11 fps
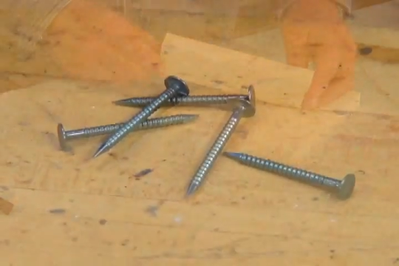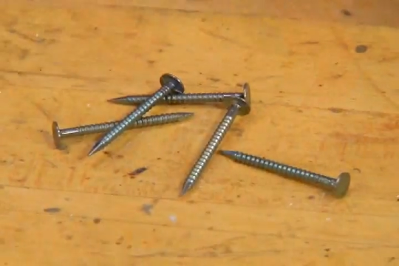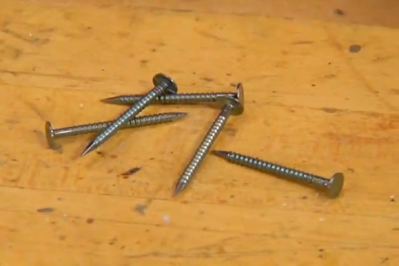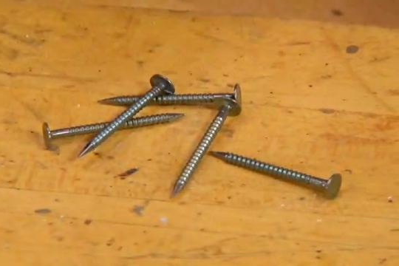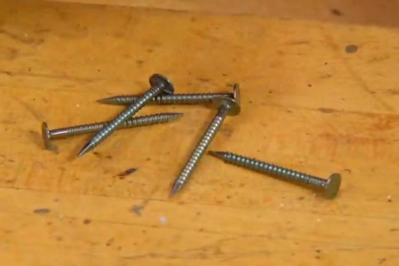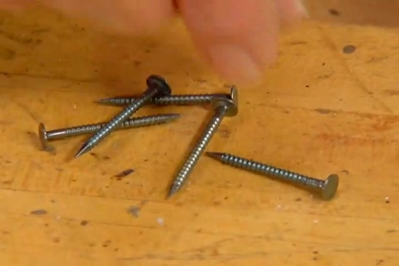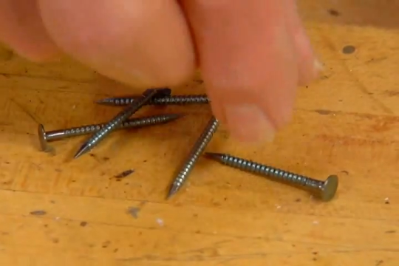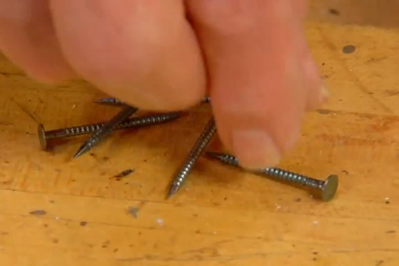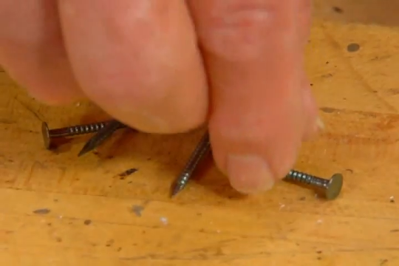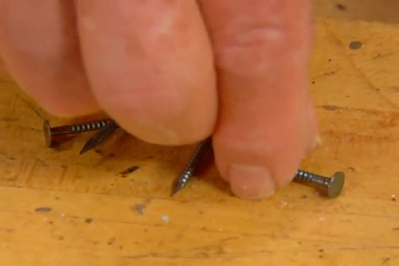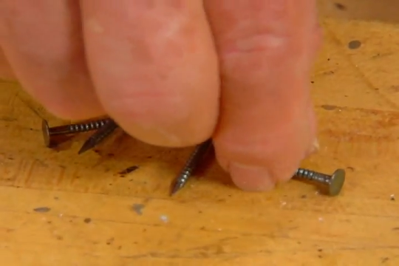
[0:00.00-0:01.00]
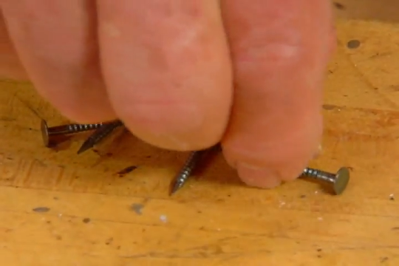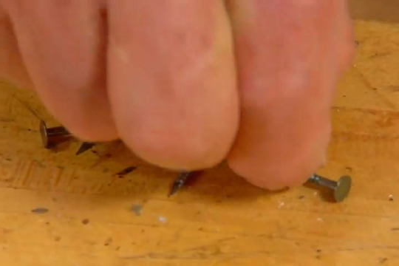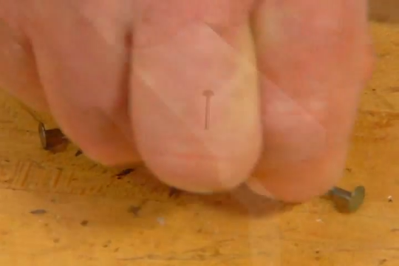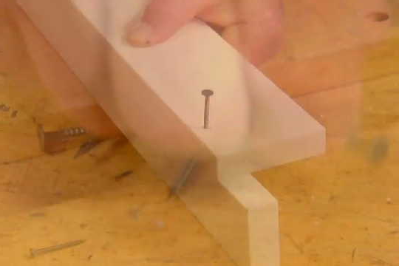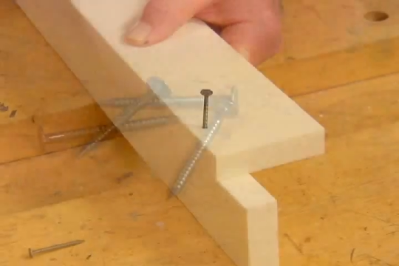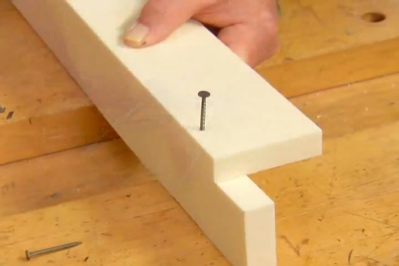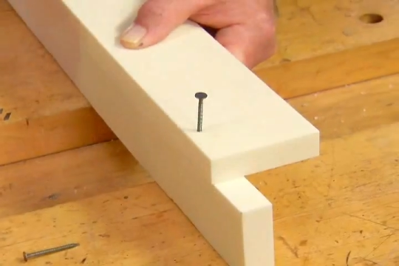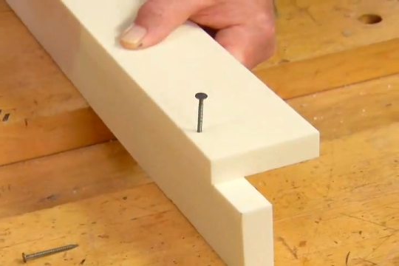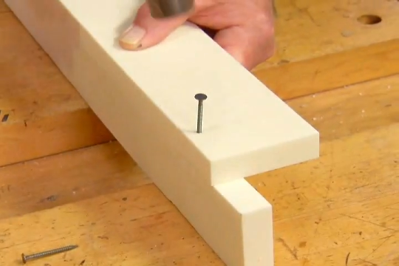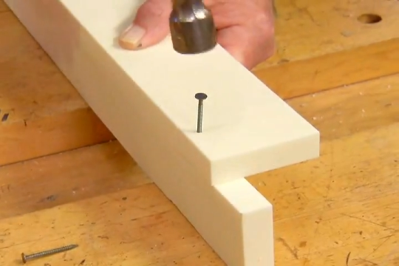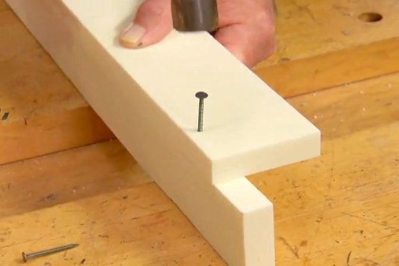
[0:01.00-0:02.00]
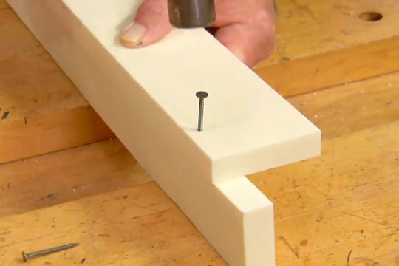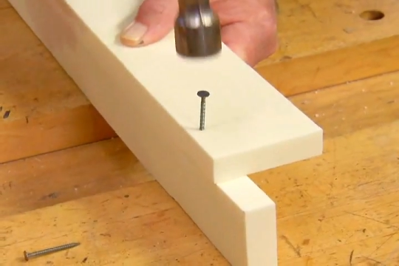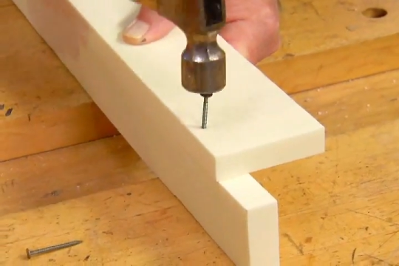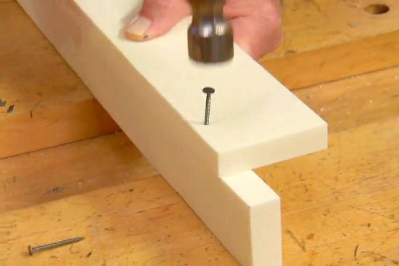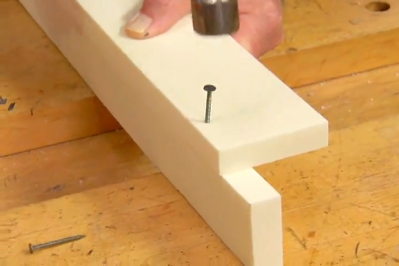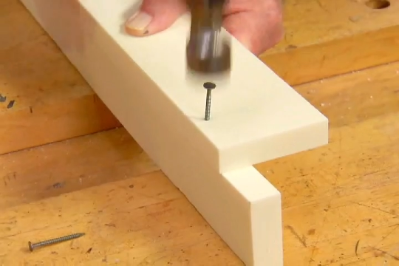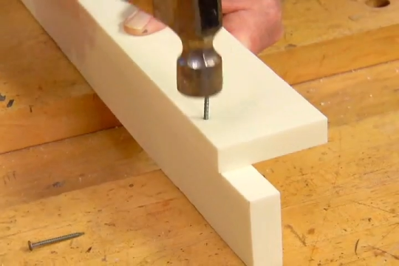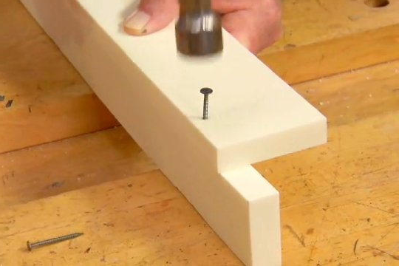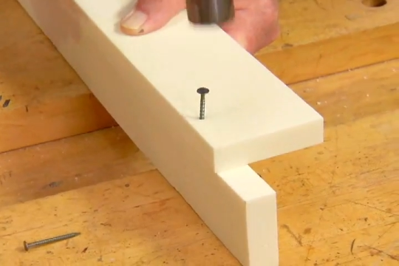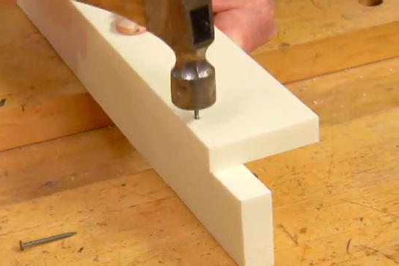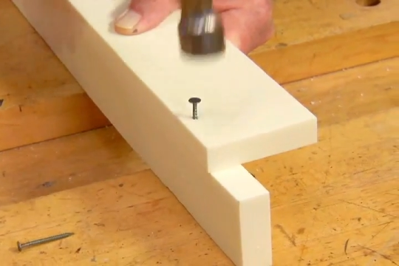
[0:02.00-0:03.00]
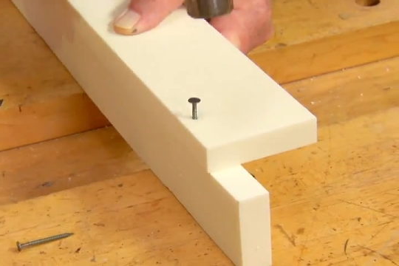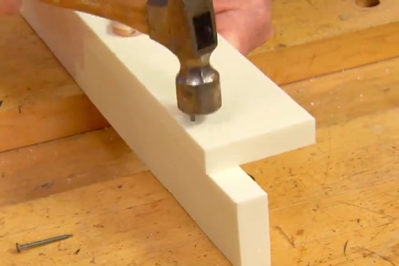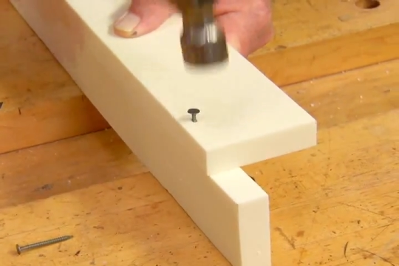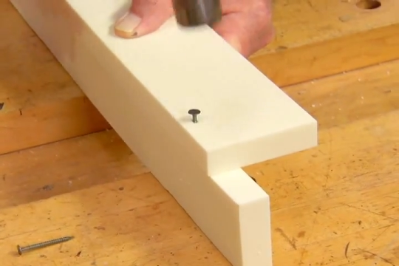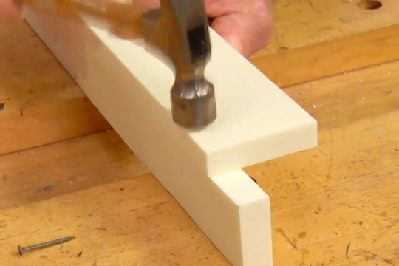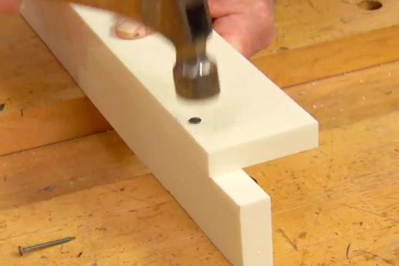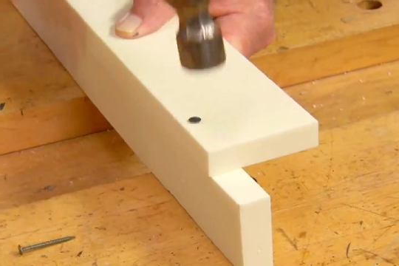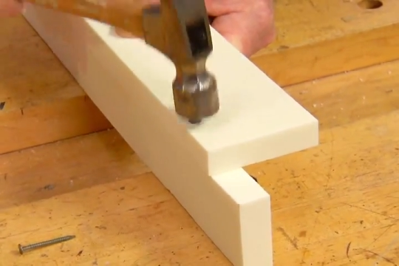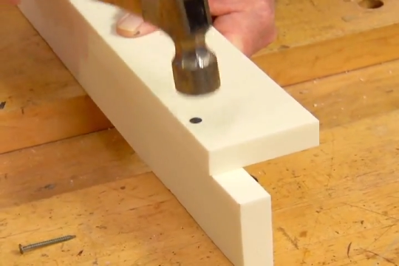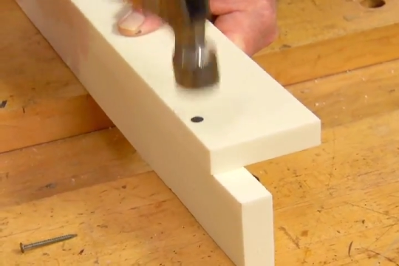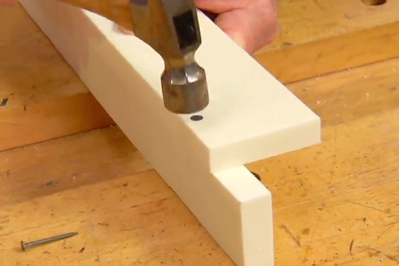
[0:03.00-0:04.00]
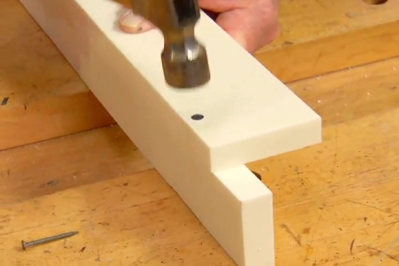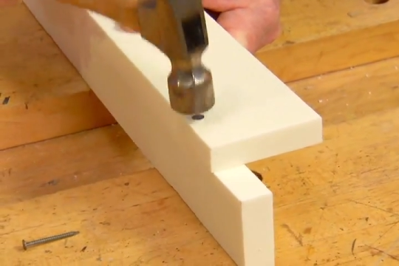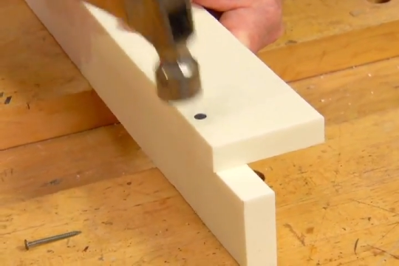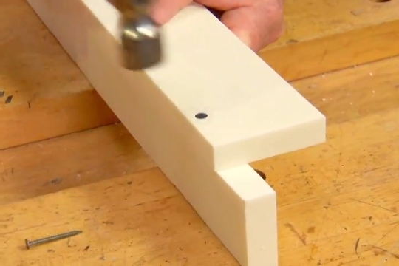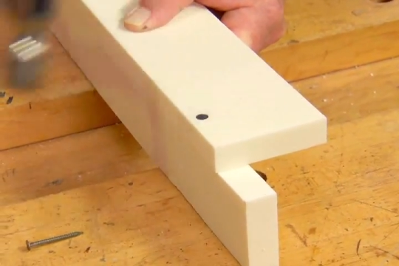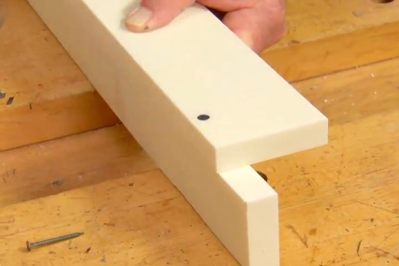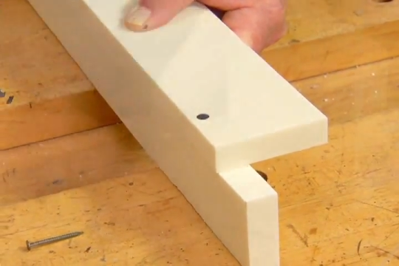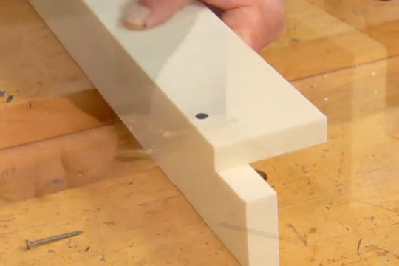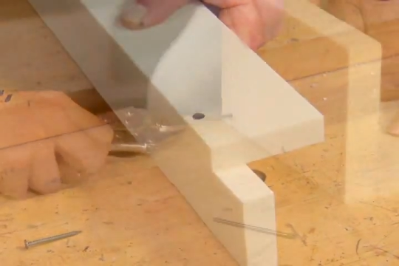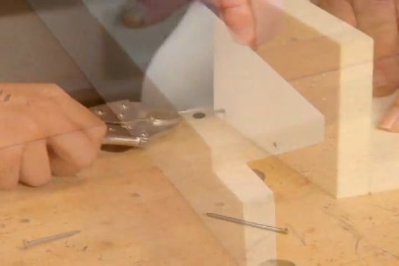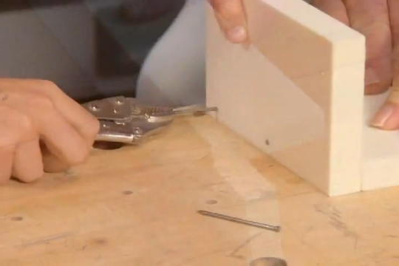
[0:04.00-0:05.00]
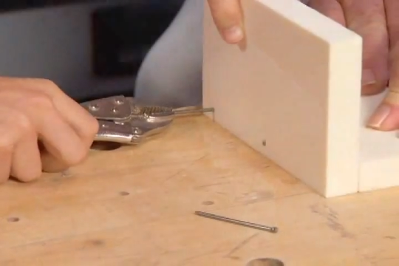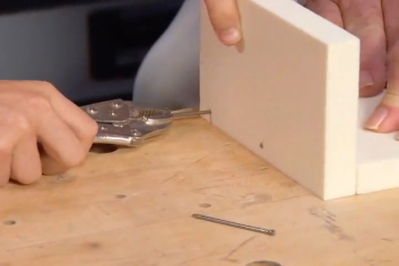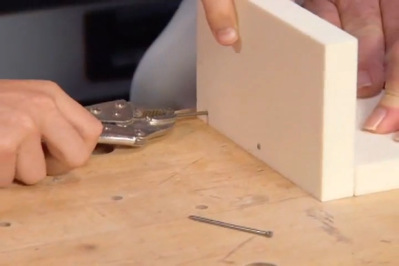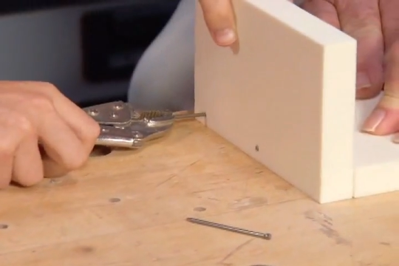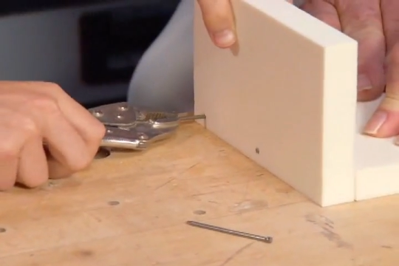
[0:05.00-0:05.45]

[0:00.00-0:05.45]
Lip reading: No face is visible, so there are no lips to read.